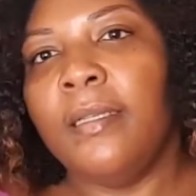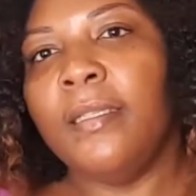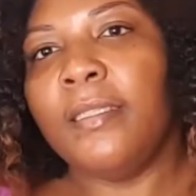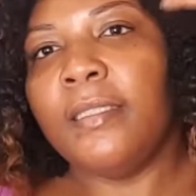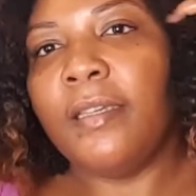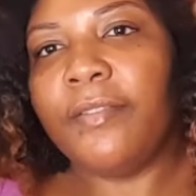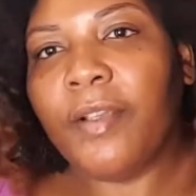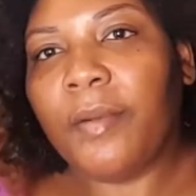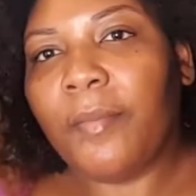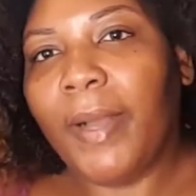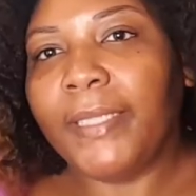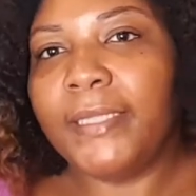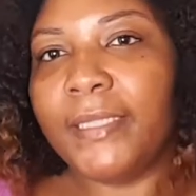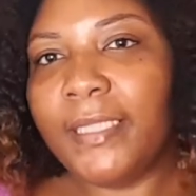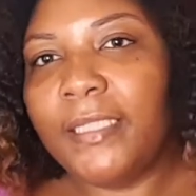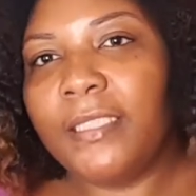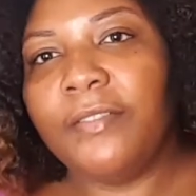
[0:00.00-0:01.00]
So if you're
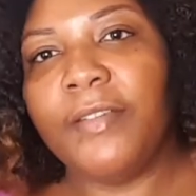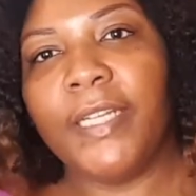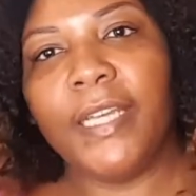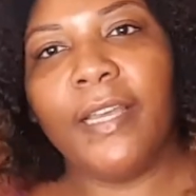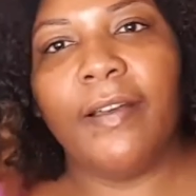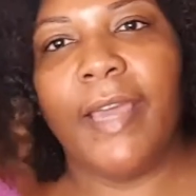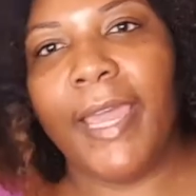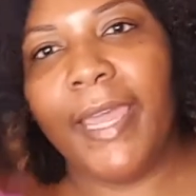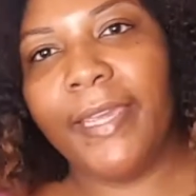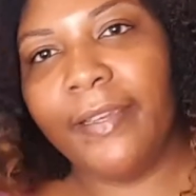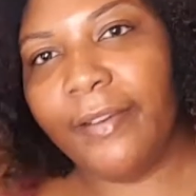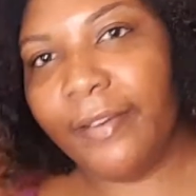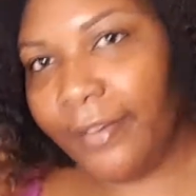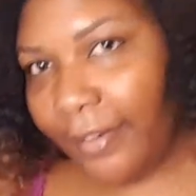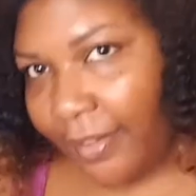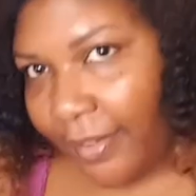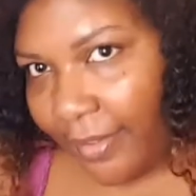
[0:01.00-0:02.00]
watching this video, hey
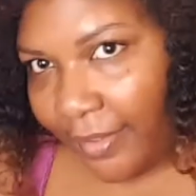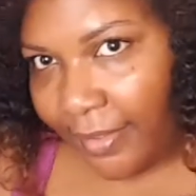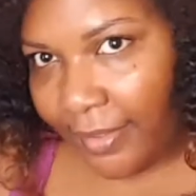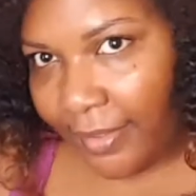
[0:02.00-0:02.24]
girl.